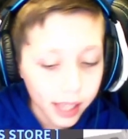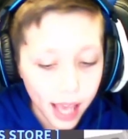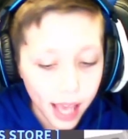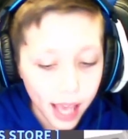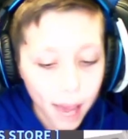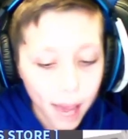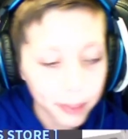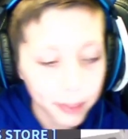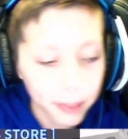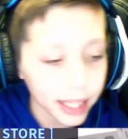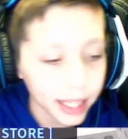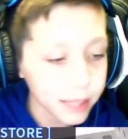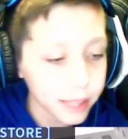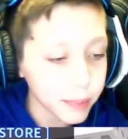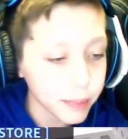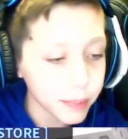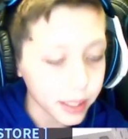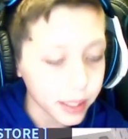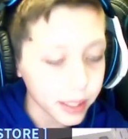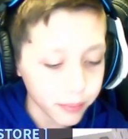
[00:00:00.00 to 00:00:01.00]
Uppercase
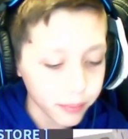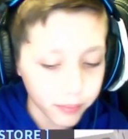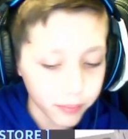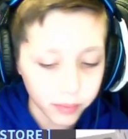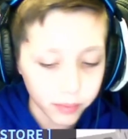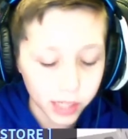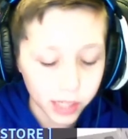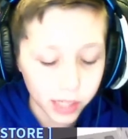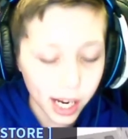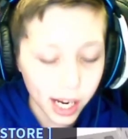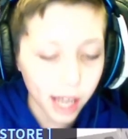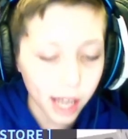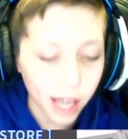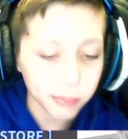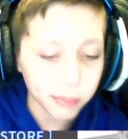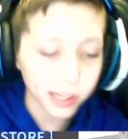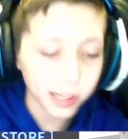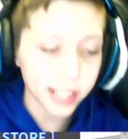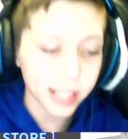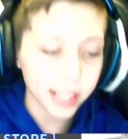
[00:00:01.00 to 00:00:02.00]
P.
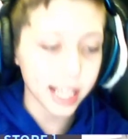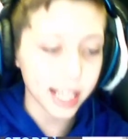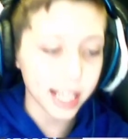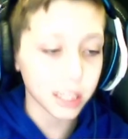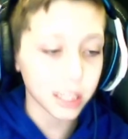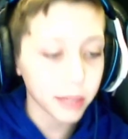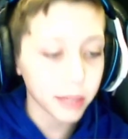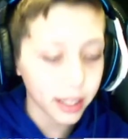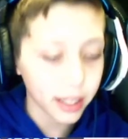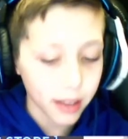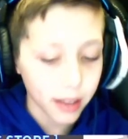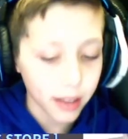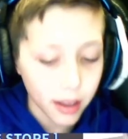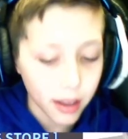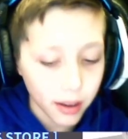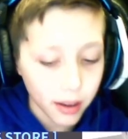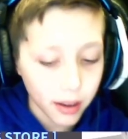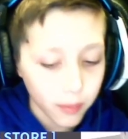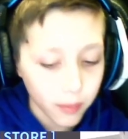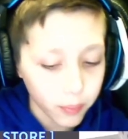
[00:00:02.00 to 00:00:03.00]
Uppercase S. I mean.
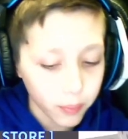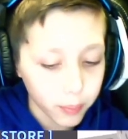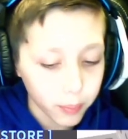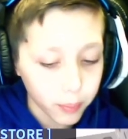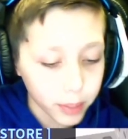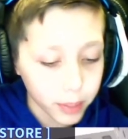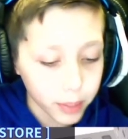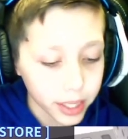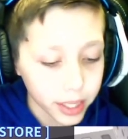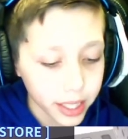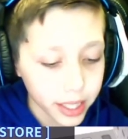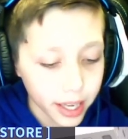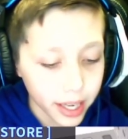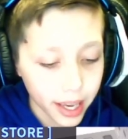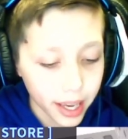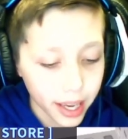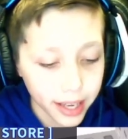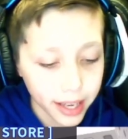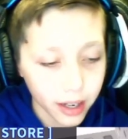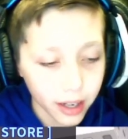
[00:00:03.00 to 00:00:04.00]
P
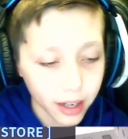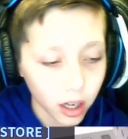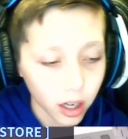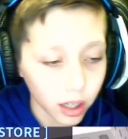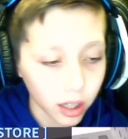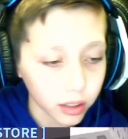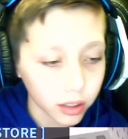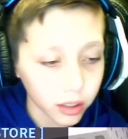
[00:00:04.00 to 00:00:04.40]
A R